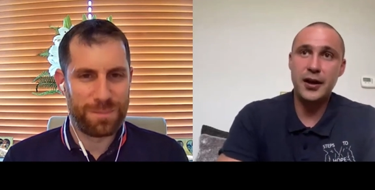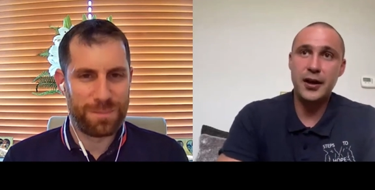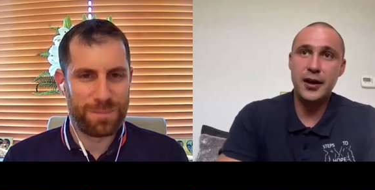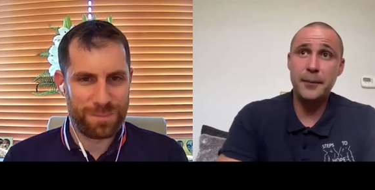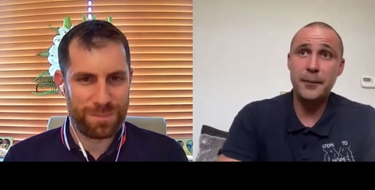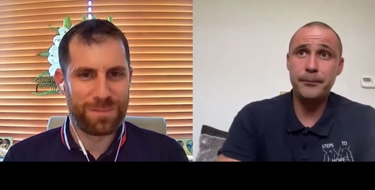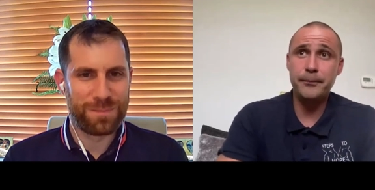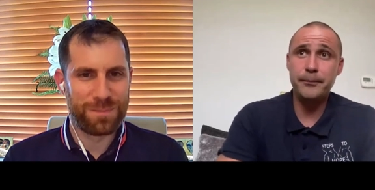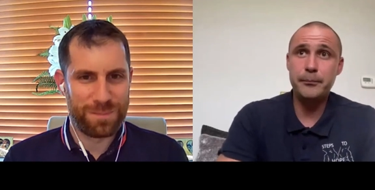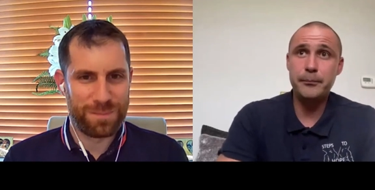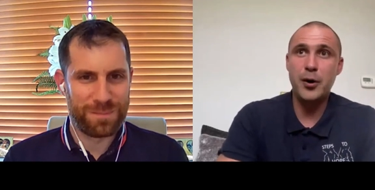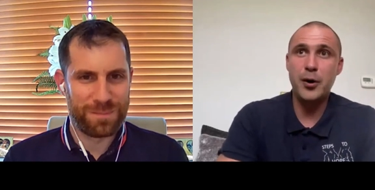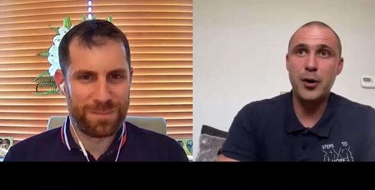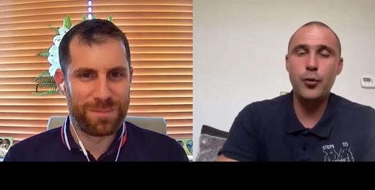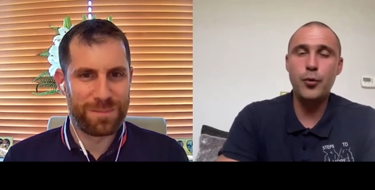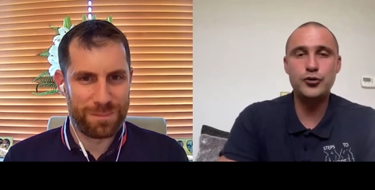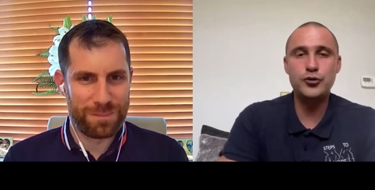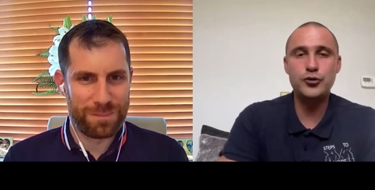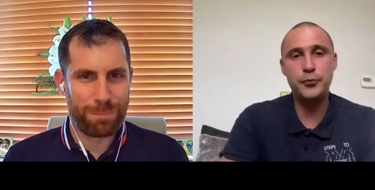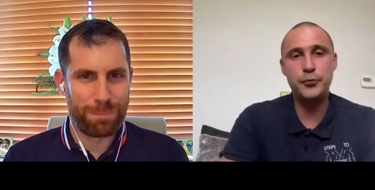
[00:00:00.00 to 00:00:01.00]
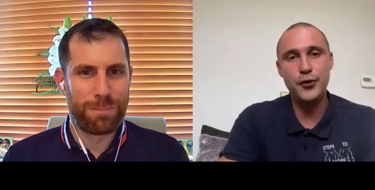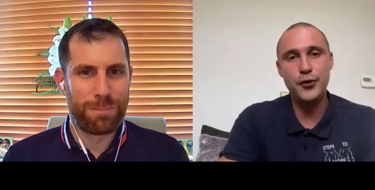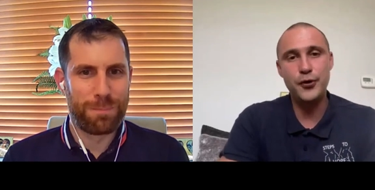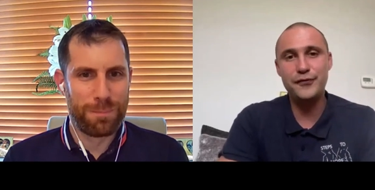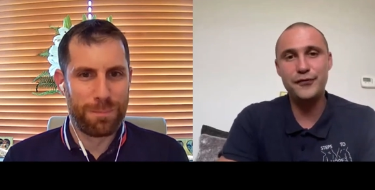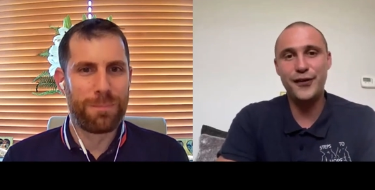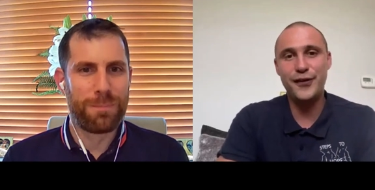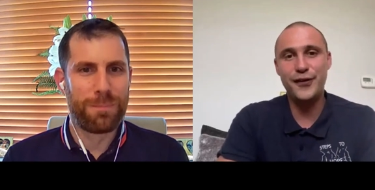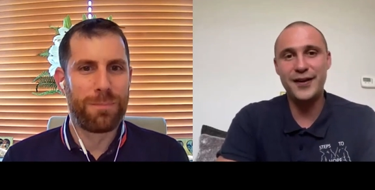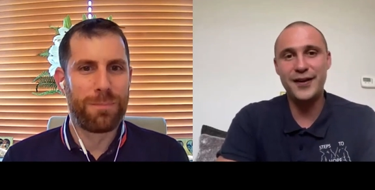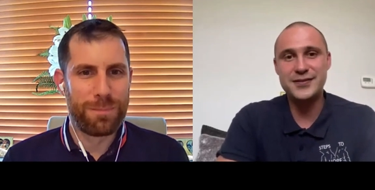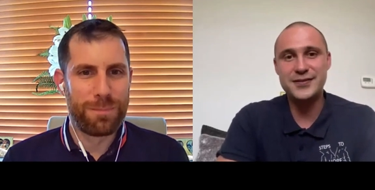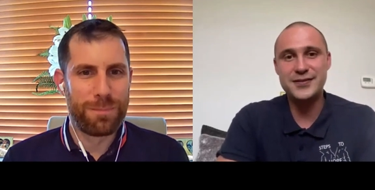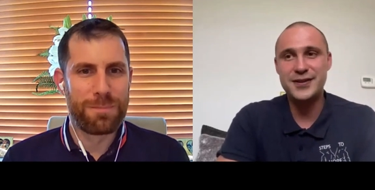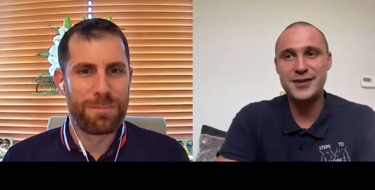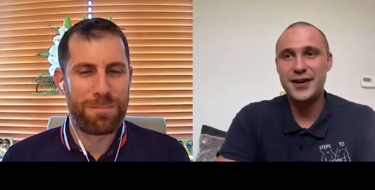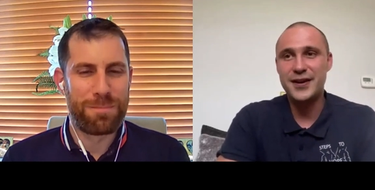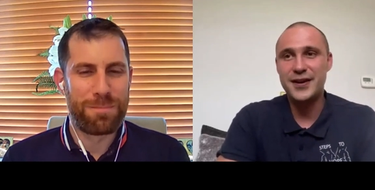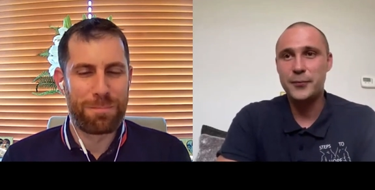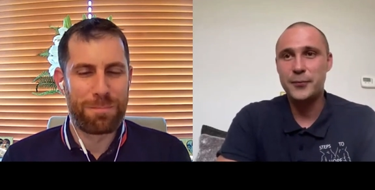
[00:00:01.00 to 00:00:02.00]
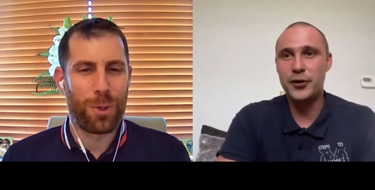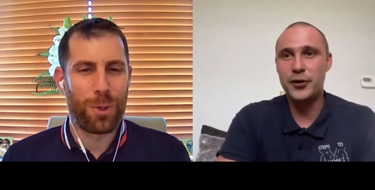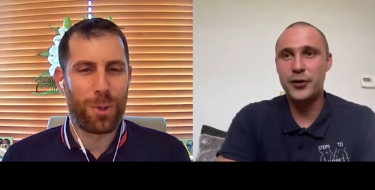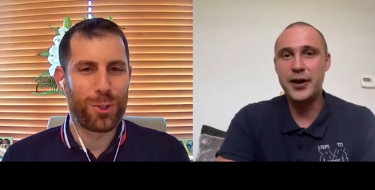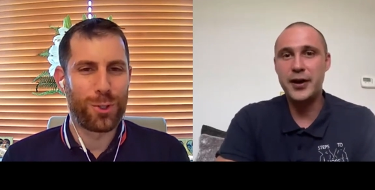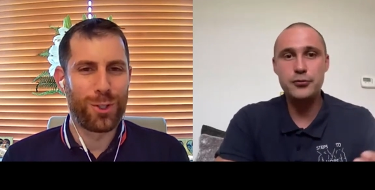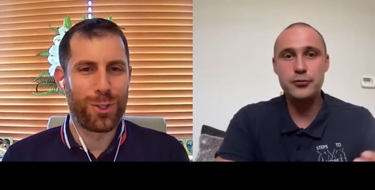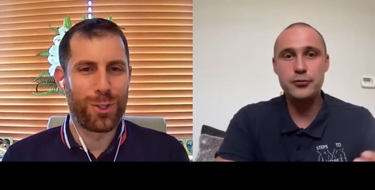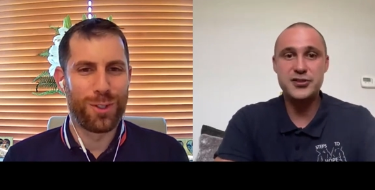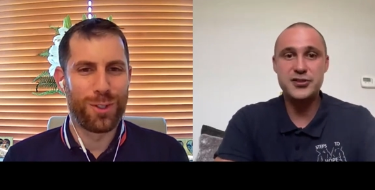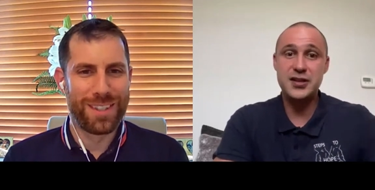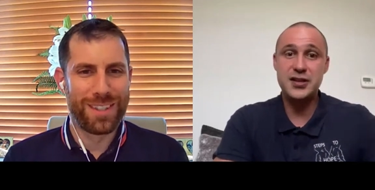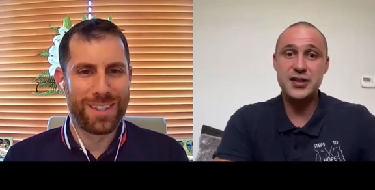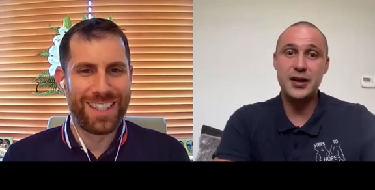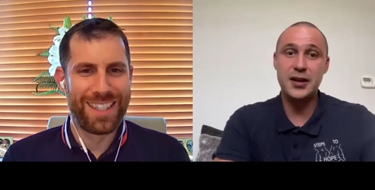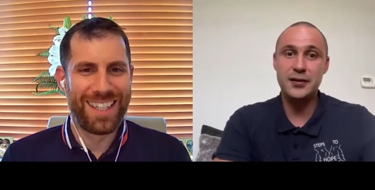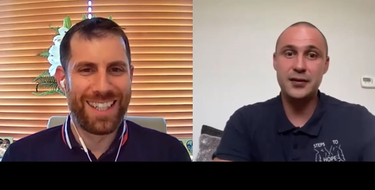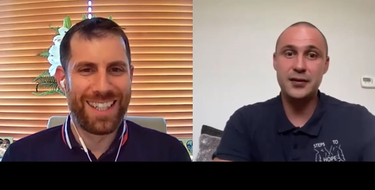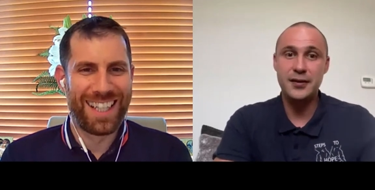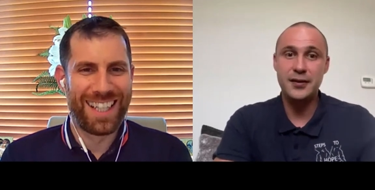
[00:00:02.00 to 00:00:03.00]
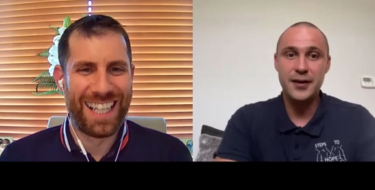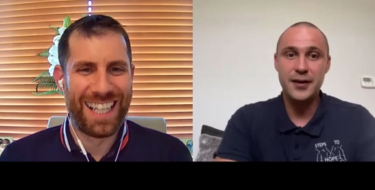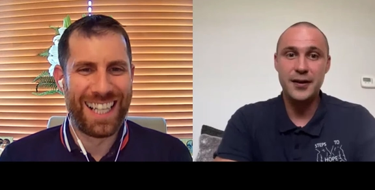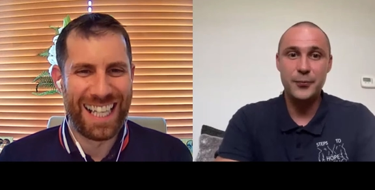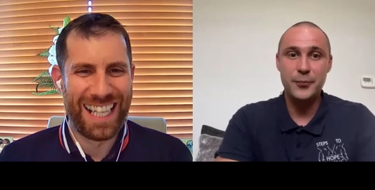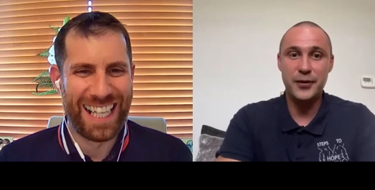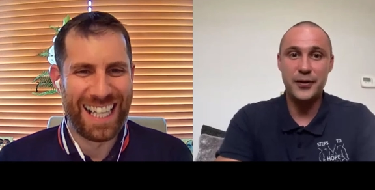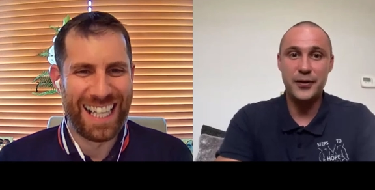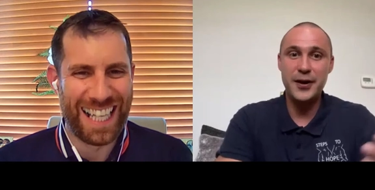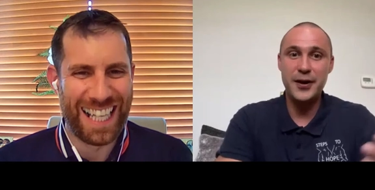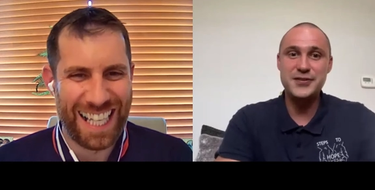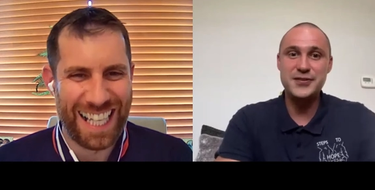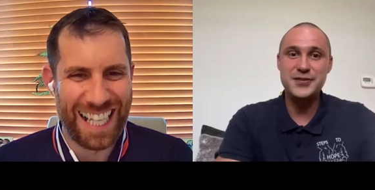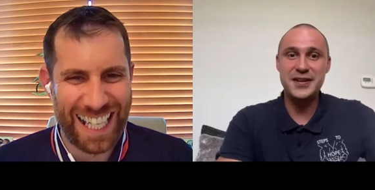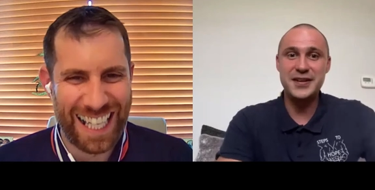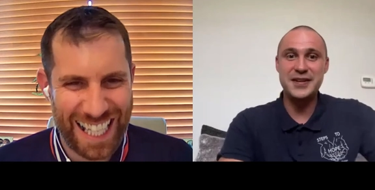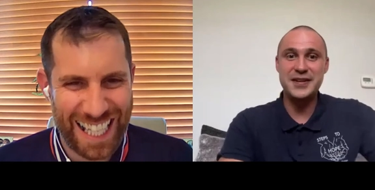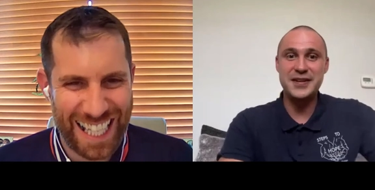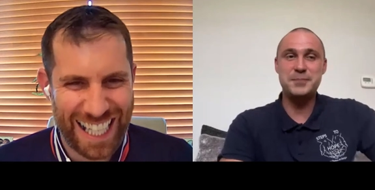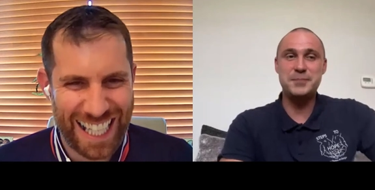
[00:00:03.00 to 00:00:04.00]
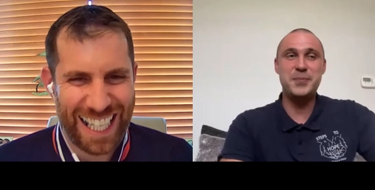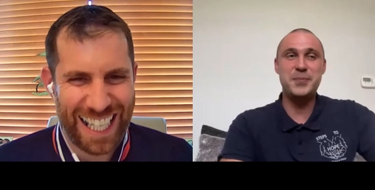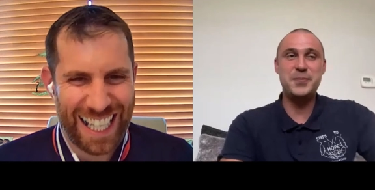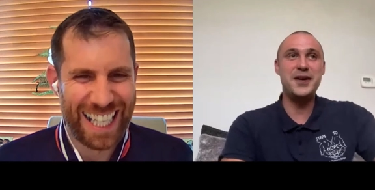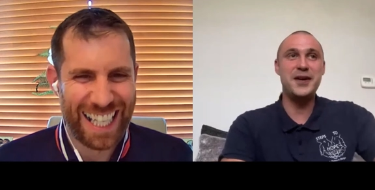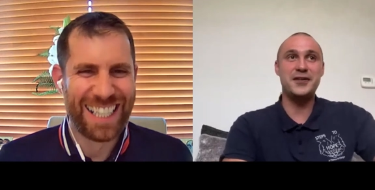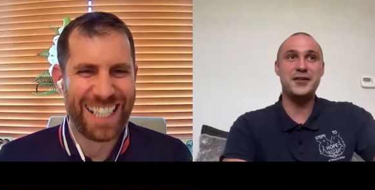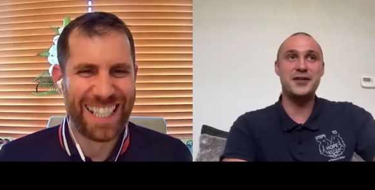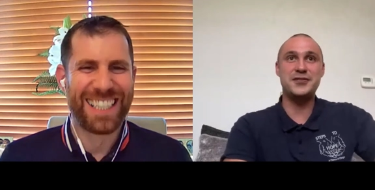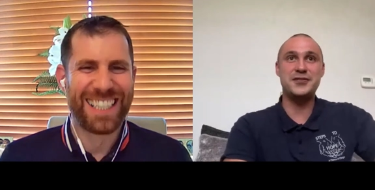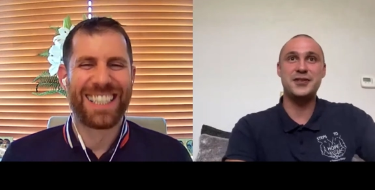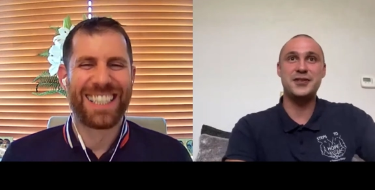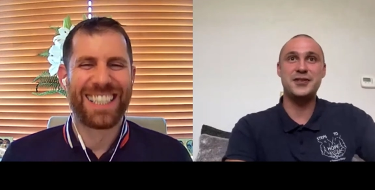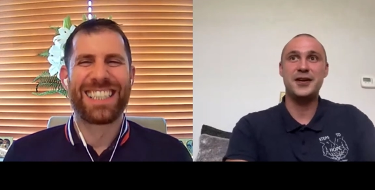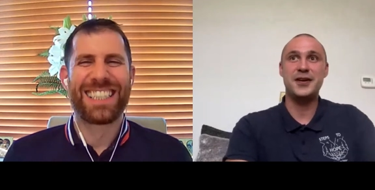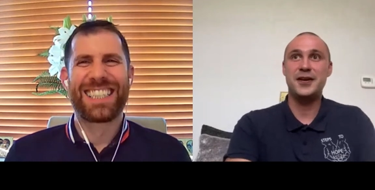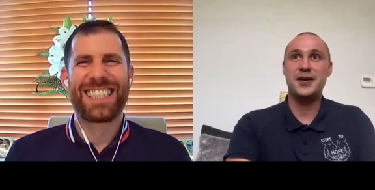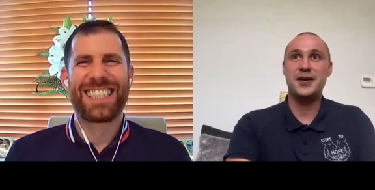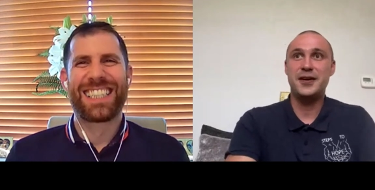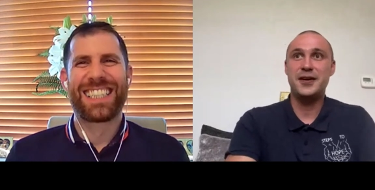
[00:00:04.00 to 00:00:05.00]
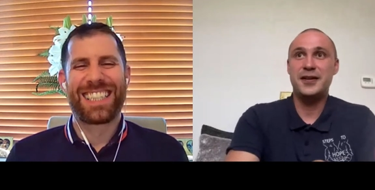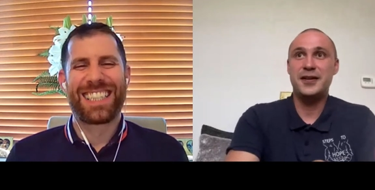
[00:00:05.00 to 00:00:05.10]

Speaker 1: Um, but what's beautiful is we're now, we're now seeing his peers.